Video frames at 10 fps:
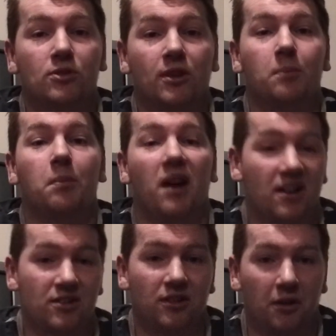is
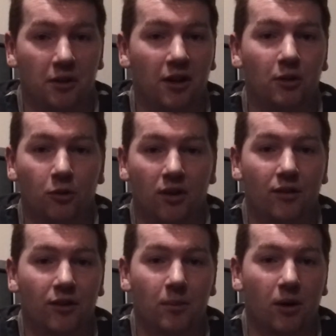almost embarrassing
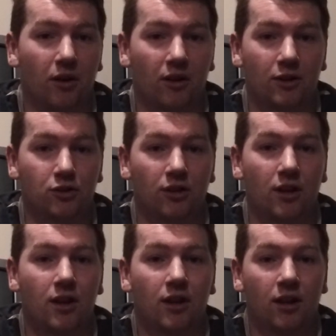that I don't have it in my
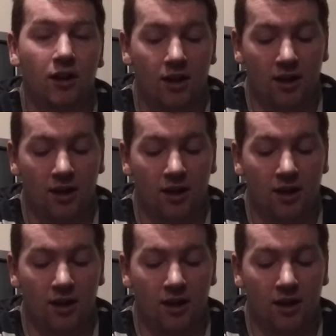collection.